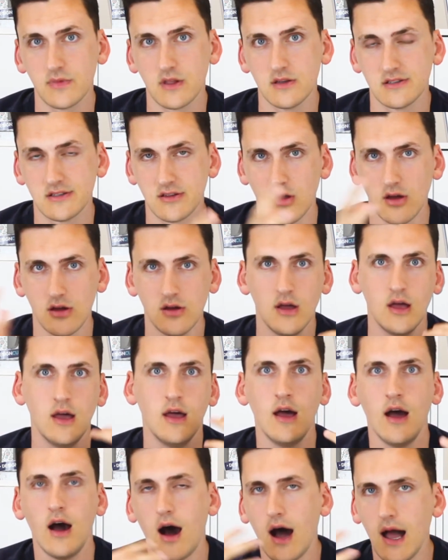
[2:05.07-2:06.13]
So
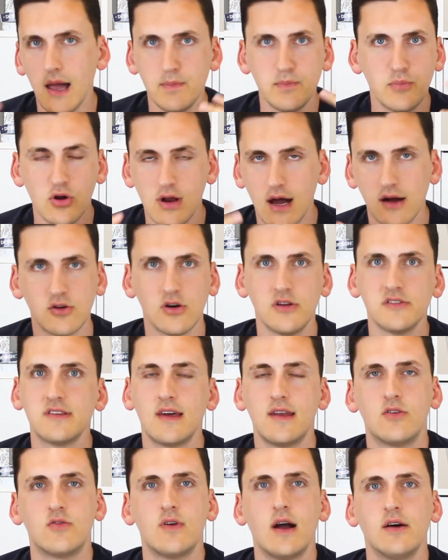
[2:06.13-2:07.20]
I put out
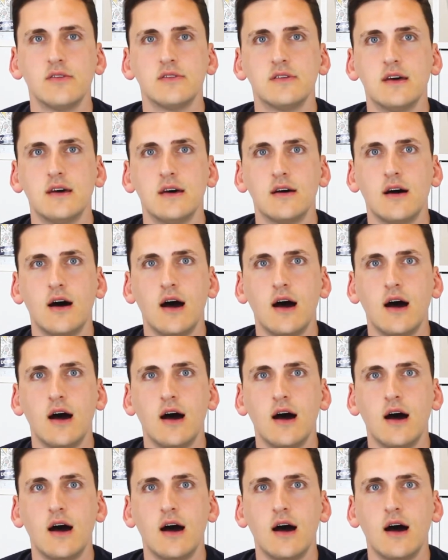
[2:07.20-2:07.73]
content around it.